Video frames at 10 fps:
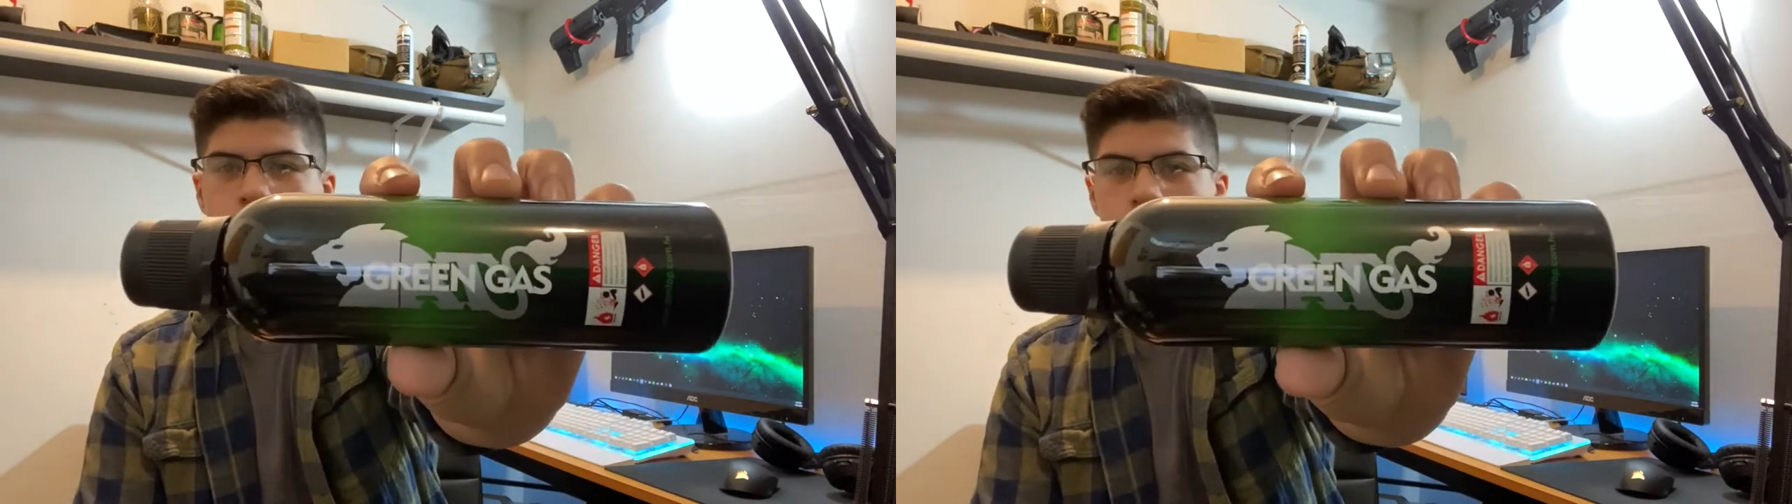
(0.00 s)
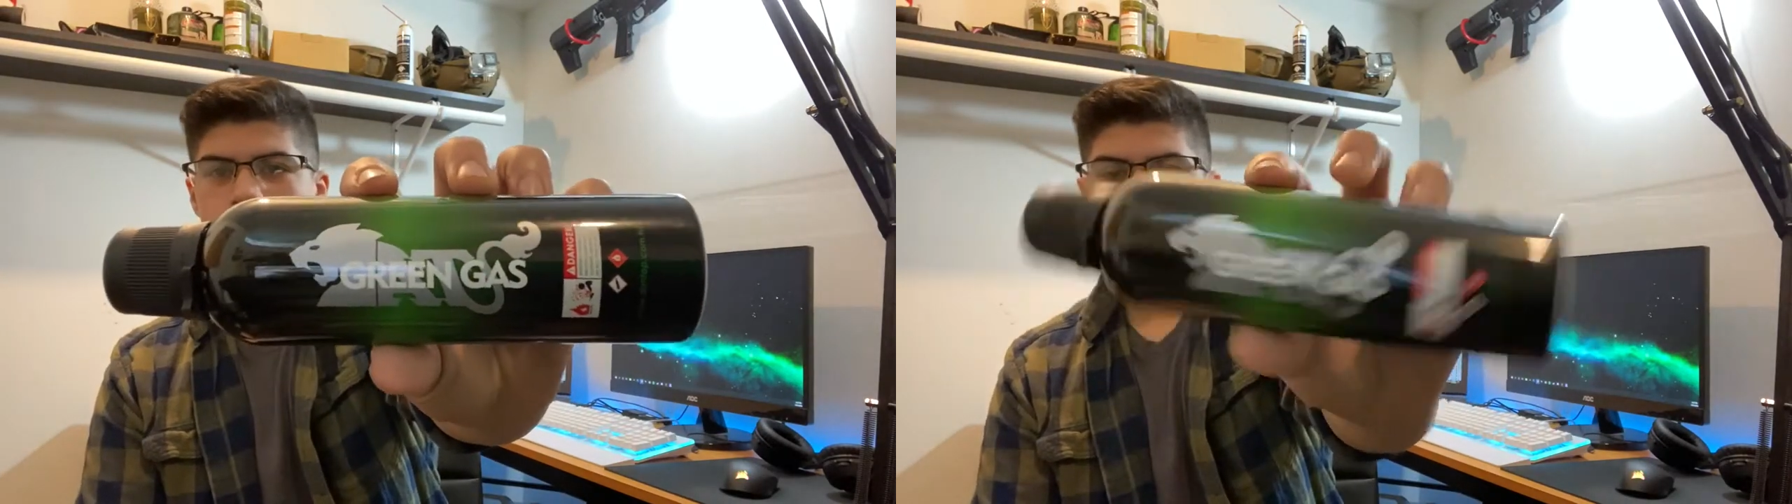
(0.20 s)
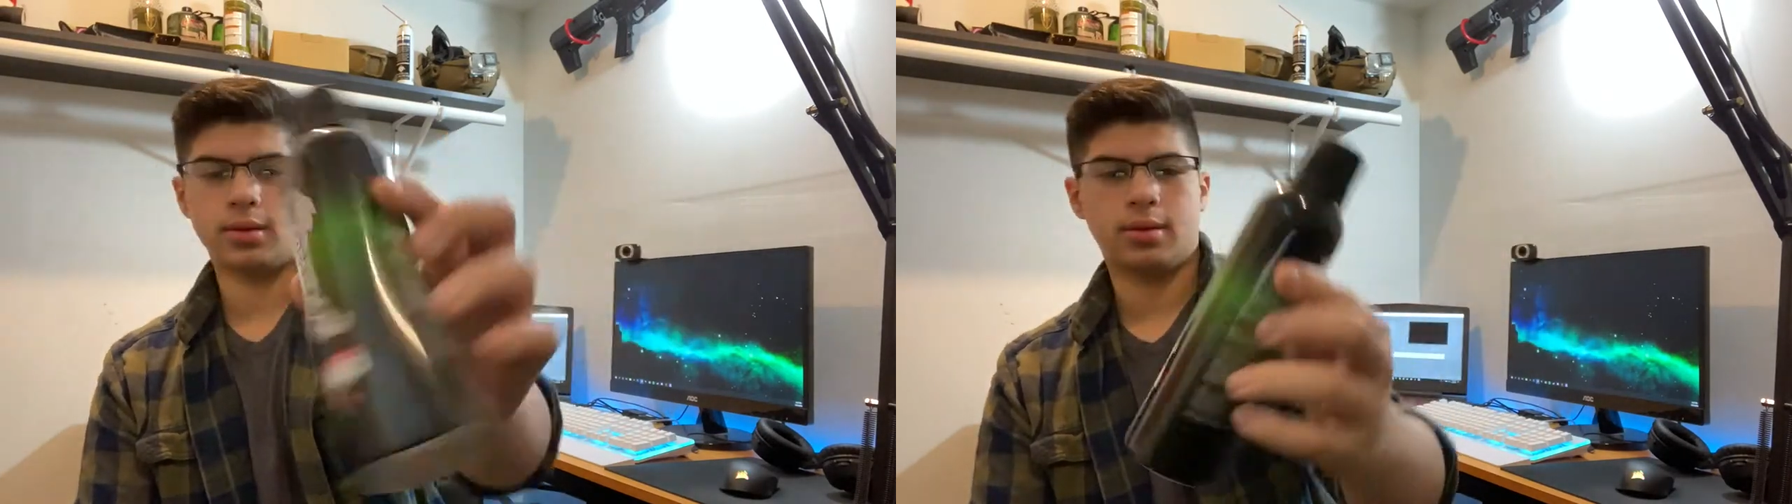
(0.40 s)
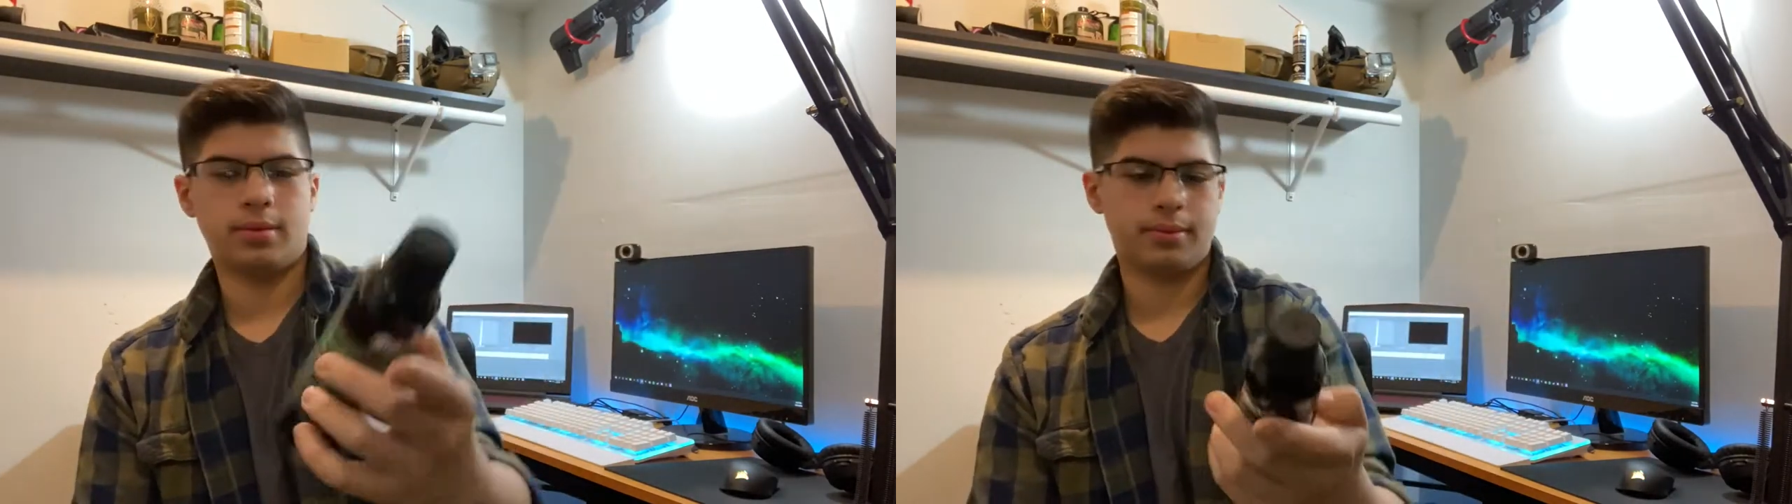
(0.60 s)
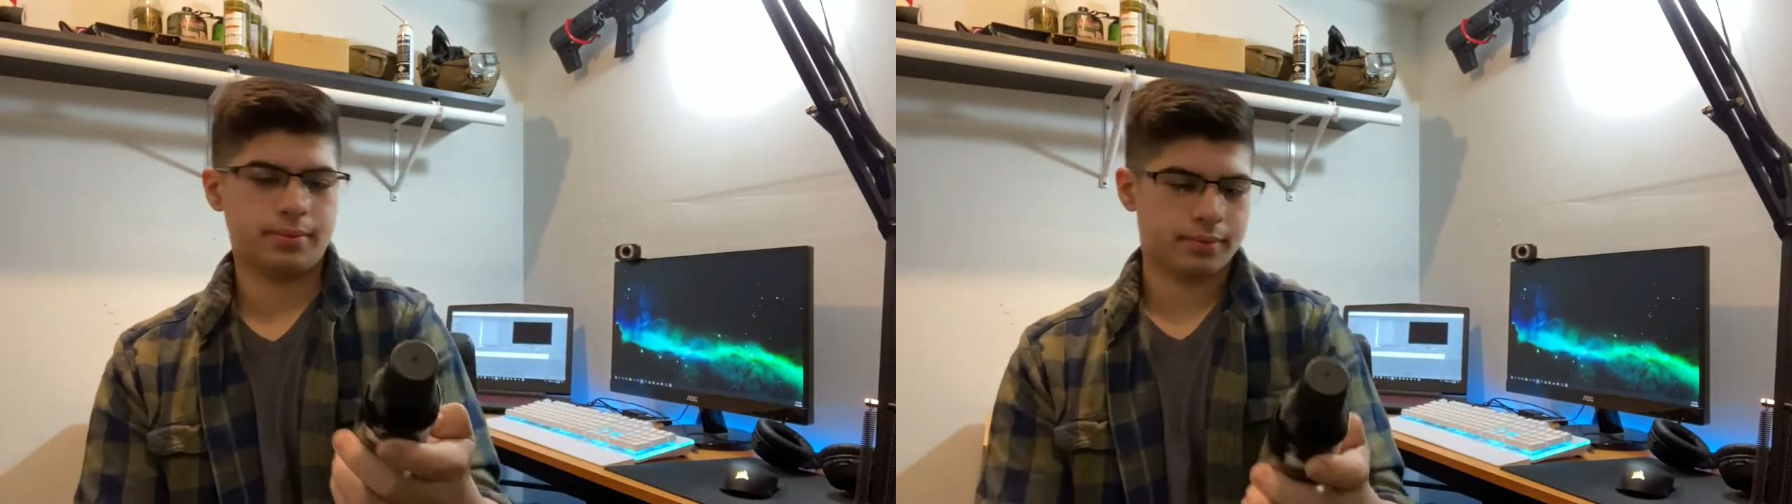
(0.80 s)
gas.
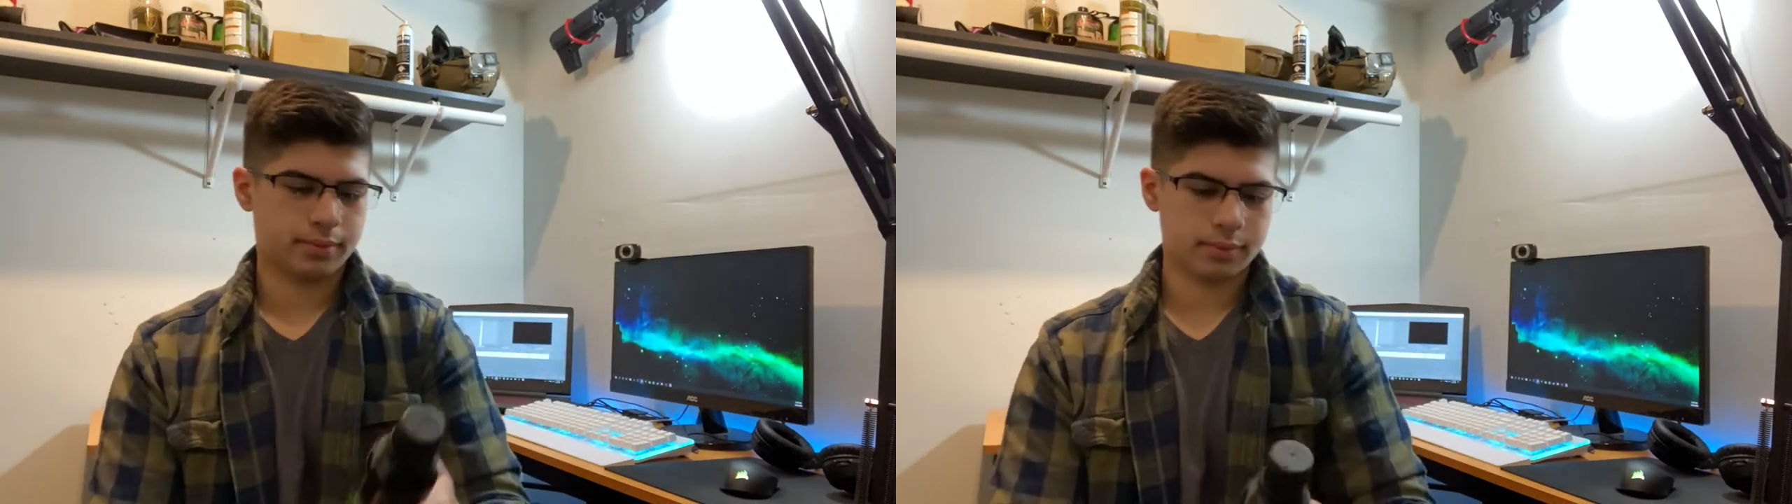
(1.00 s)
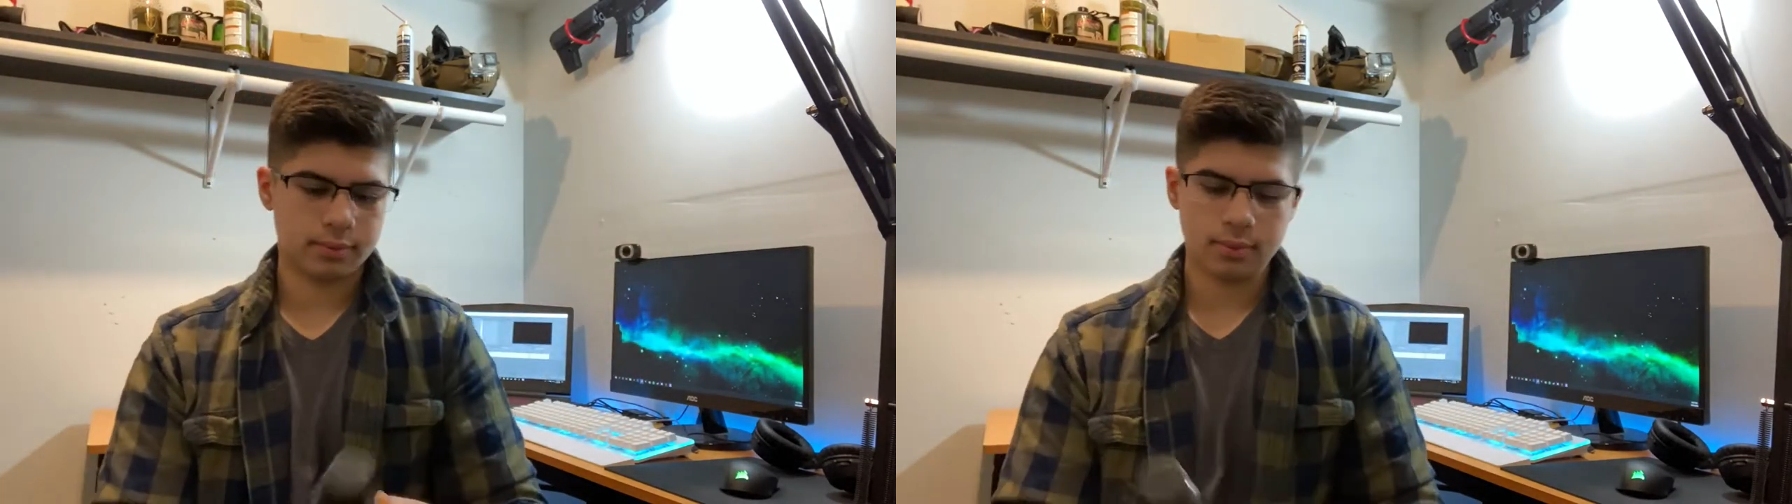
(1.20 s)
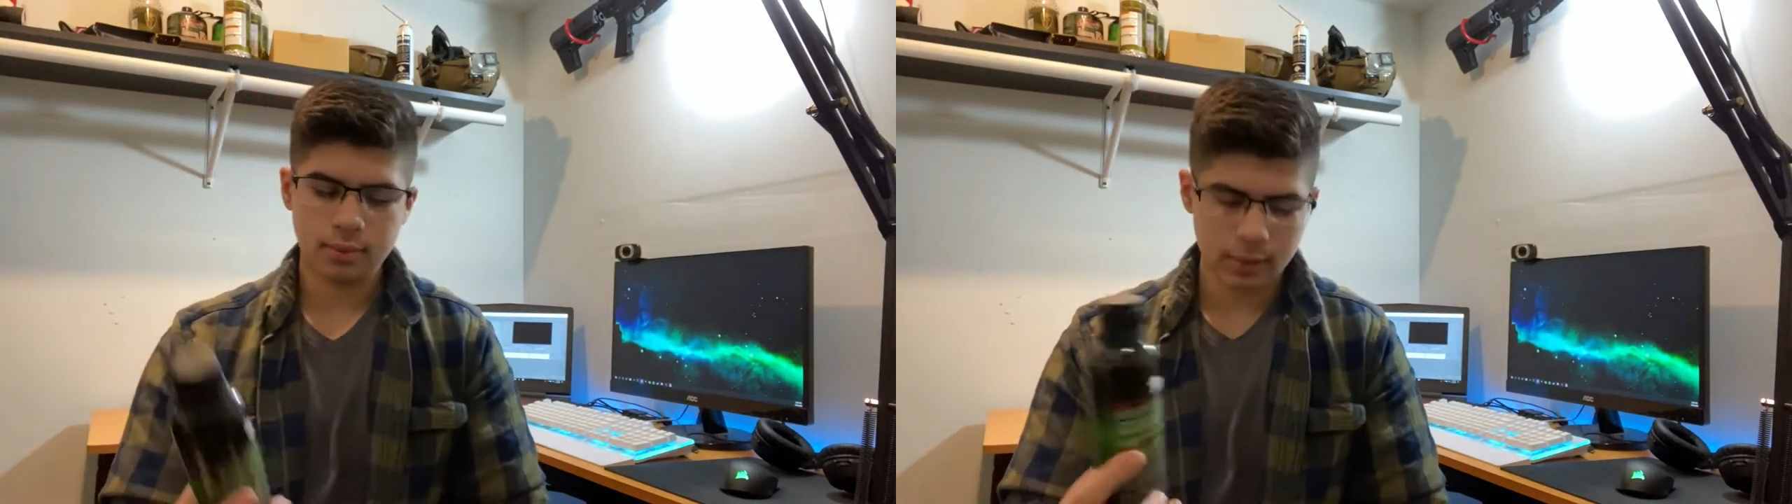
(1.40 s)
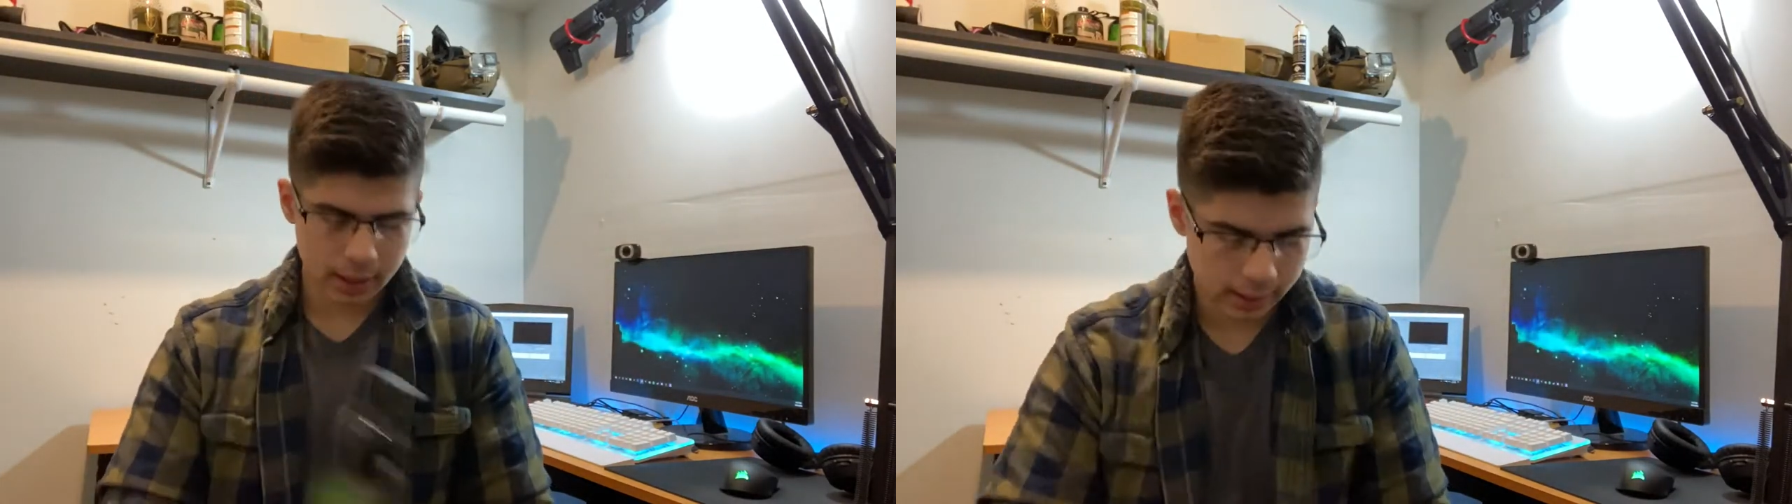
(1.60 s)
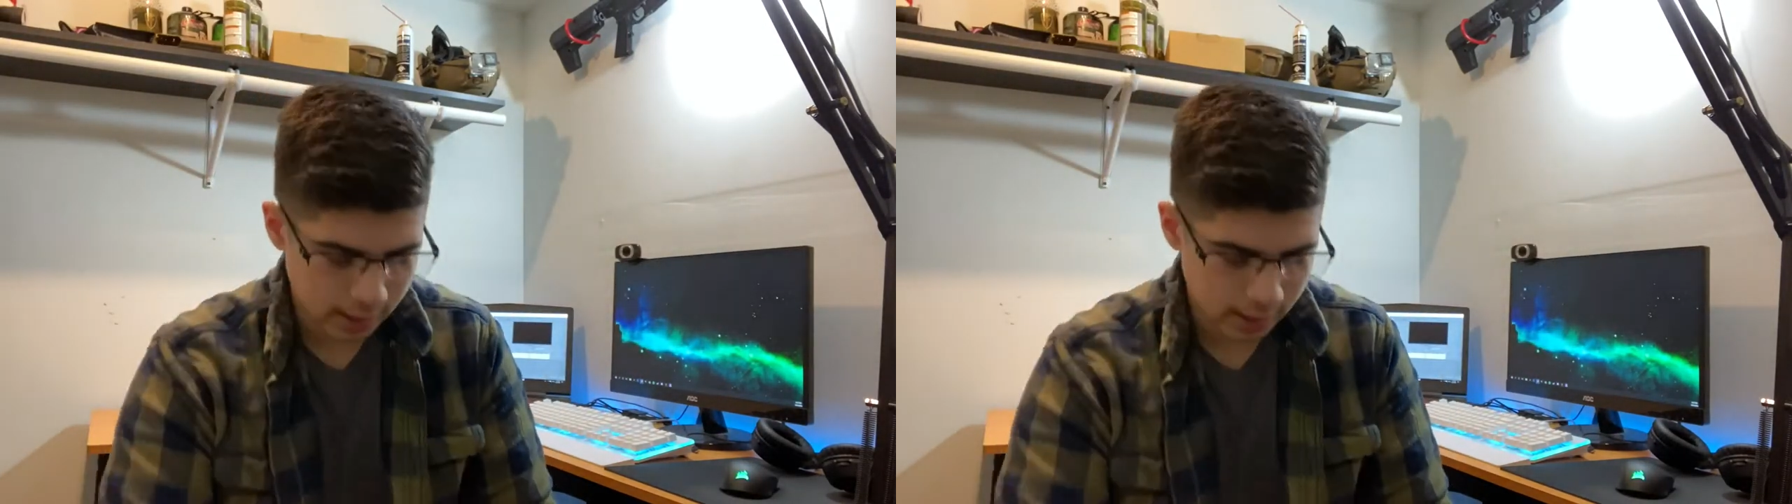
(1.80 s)
I